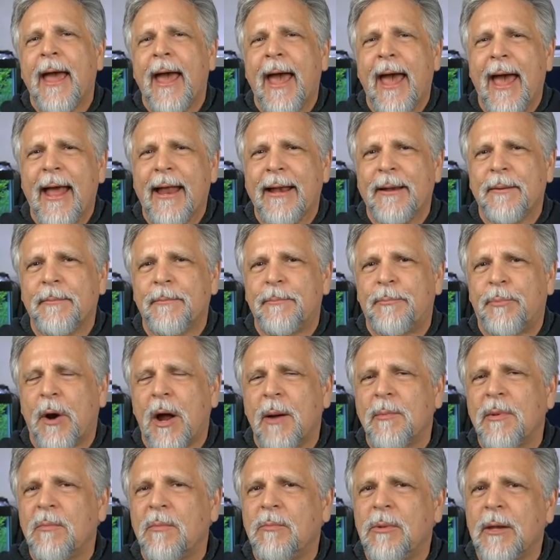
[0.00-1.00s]
and
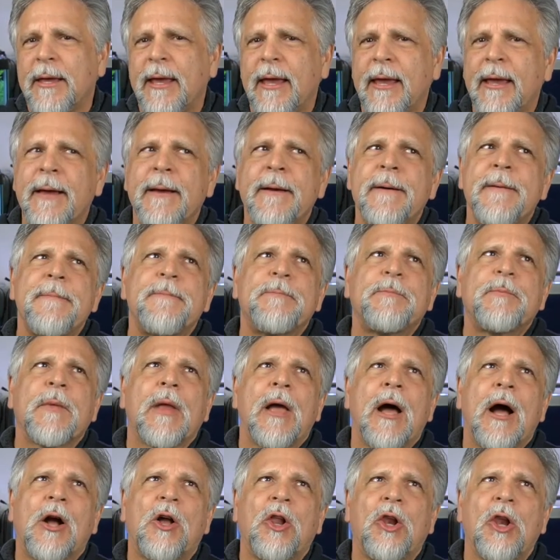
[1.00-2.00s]
probably
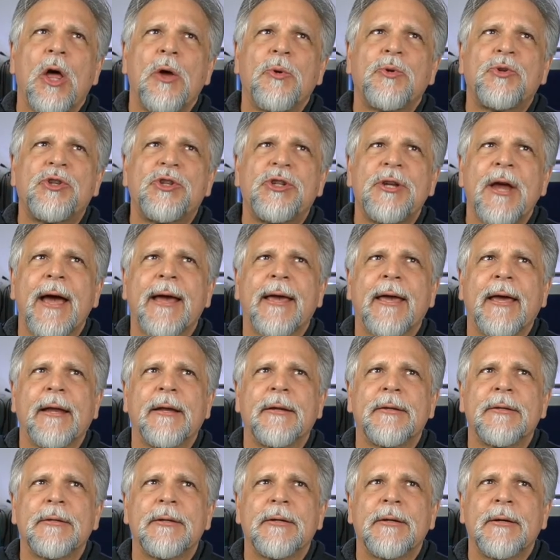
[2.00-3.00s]
a close
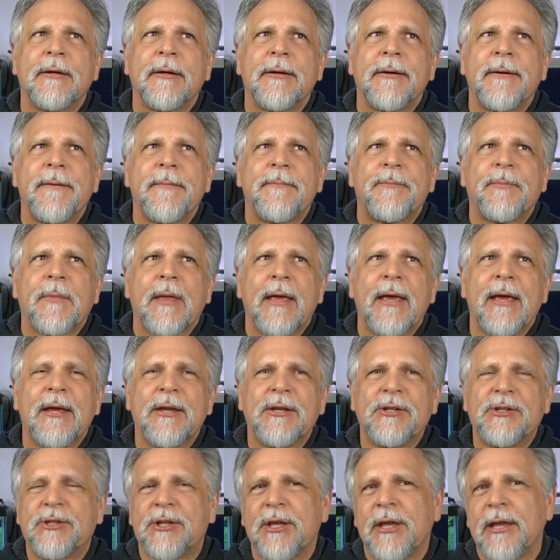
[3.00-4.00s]
second
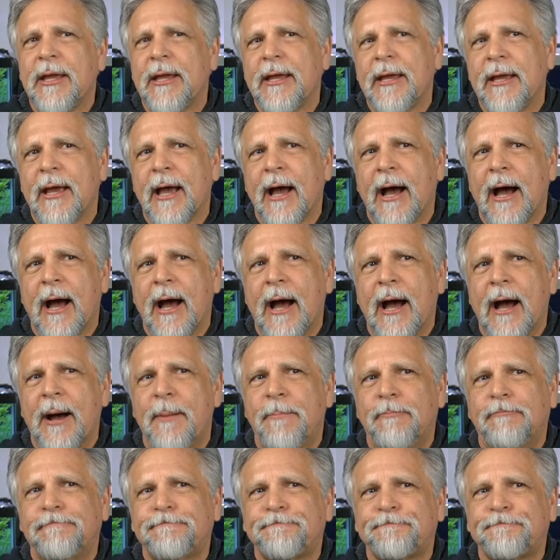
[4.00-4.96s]
is the um,